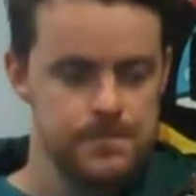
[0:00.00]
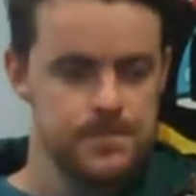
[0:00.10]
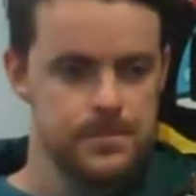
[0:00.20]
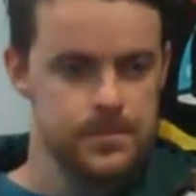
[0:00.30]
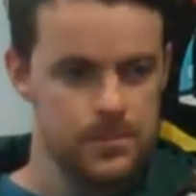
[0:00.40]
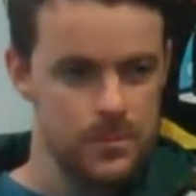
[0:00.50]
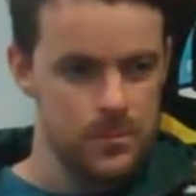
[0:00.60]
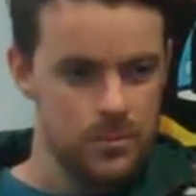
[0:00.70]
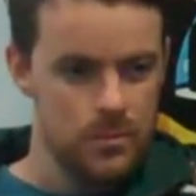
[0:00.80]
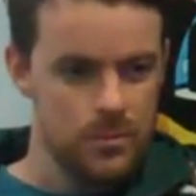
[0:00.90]

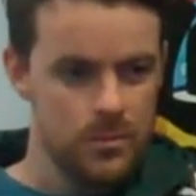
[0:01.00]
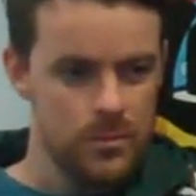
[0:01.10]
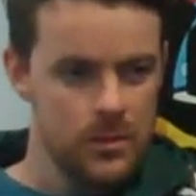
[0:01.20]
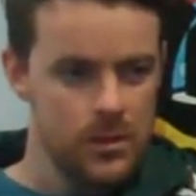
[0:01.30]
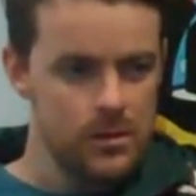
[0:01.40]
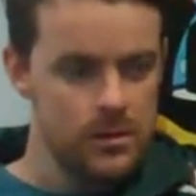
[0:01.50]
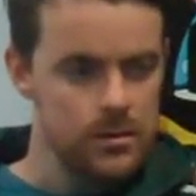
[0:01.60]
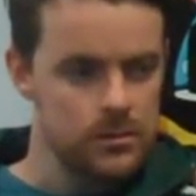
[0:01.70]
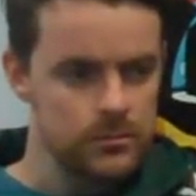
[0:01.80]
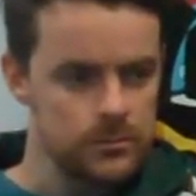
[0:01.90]

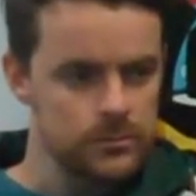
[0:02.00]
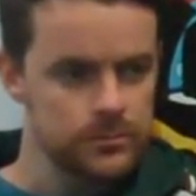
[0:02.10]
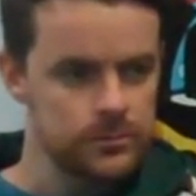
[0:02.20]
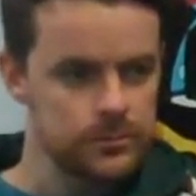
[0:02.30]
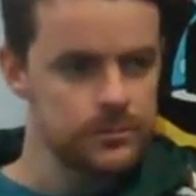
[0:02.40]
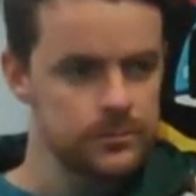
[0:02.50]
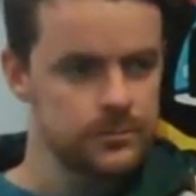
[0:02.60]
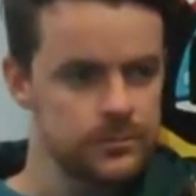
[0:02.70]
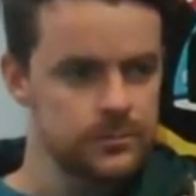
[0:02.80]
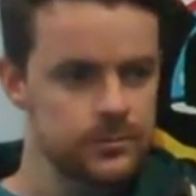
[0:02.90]

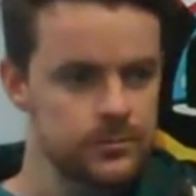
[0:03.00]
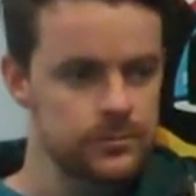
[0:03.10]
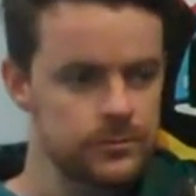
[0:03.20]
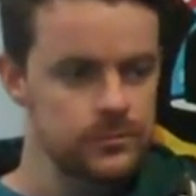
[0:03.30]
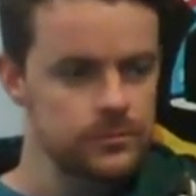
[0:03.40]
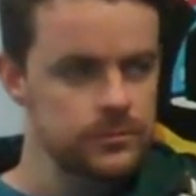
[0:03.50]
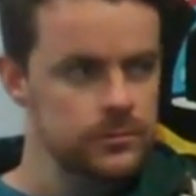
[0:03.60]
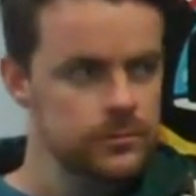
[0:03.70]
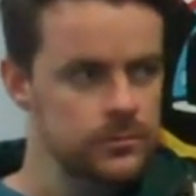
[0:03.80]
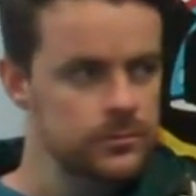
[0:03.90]

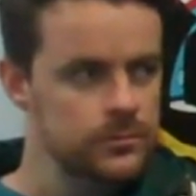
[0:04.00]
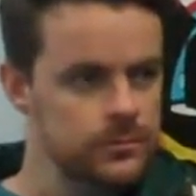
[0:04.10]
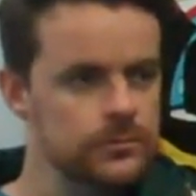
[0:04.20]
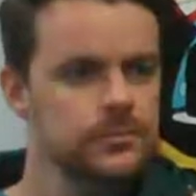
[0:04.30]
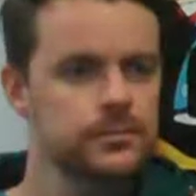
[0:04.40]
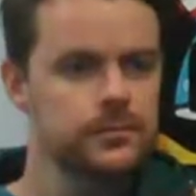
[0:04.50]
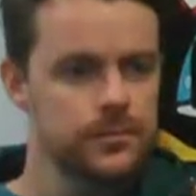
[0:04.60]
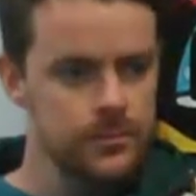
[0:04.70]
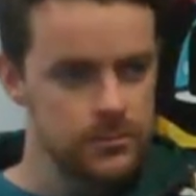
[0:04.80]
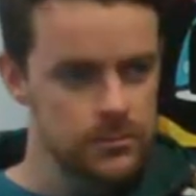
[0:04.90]

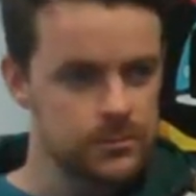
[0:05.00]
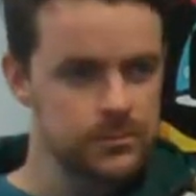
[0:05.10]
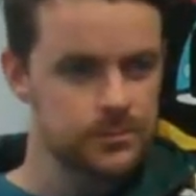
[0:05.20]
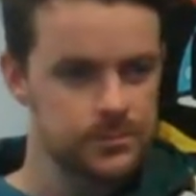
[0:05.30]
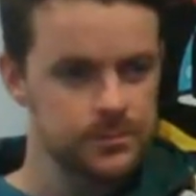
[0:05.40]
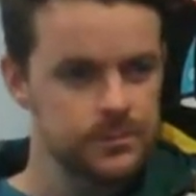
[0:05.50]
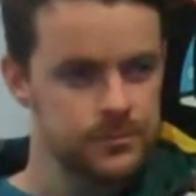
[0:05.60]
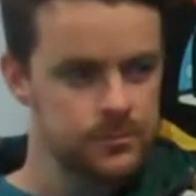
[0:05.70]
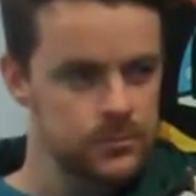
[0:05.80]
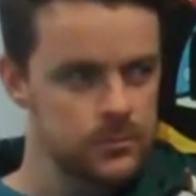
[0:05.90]

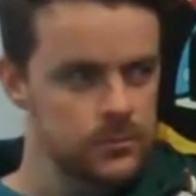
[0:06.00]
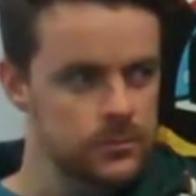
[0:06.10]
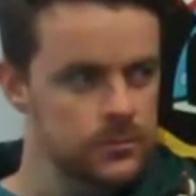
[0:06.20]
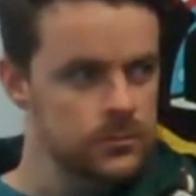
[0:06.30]
[no speech]